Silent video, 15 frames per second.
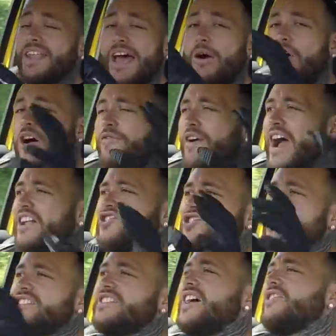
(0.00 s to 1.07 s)
Now, I've
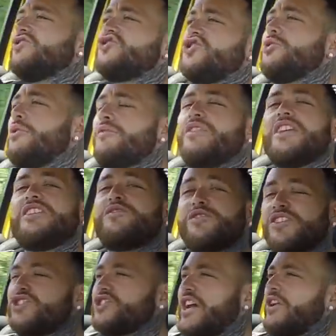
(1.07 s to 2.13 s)
actually done 2 of these
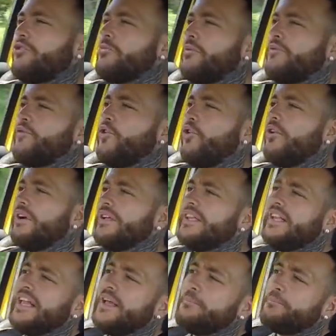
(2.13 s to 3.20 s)
for the channel before,
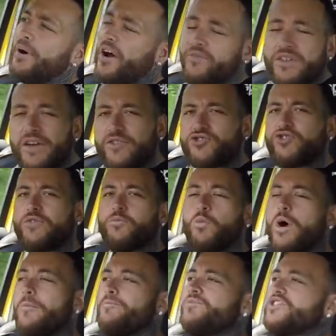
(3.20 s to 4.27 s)
but I've never driven
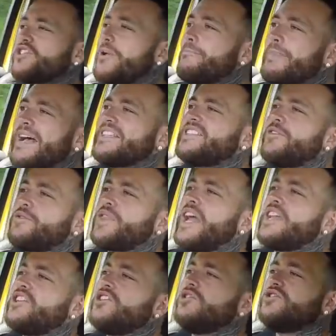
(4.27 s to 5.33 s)
one. So massive
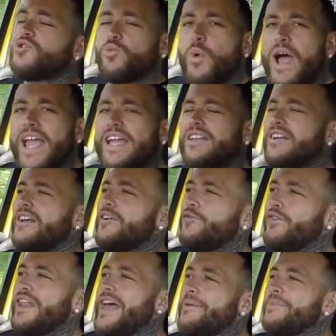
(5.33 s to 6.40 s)
thank you to Wayne
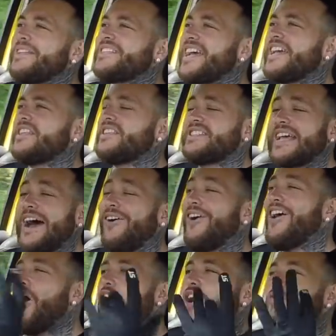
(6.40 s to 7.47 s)
for letting me take this out.
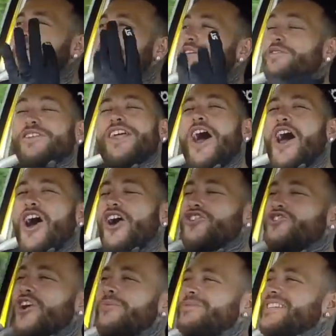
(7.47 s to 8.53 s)
I've even
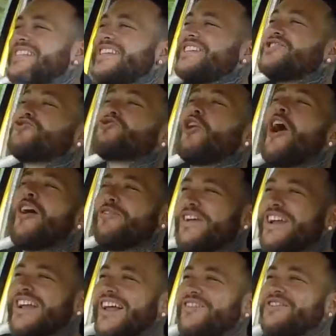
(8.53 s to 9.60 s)
adopted his
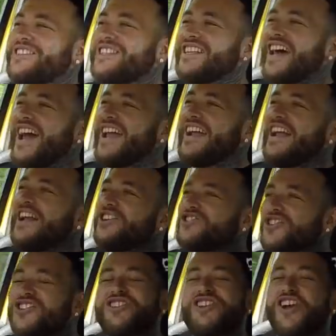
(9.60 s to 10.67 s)
driving gloves today
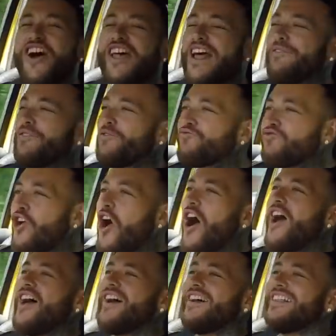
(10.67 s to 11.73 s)
just to go and have a
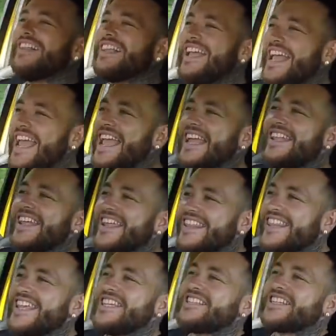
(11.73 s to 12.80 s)
riot in
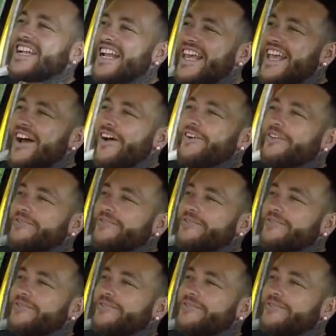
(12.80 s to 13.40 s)
this Clio.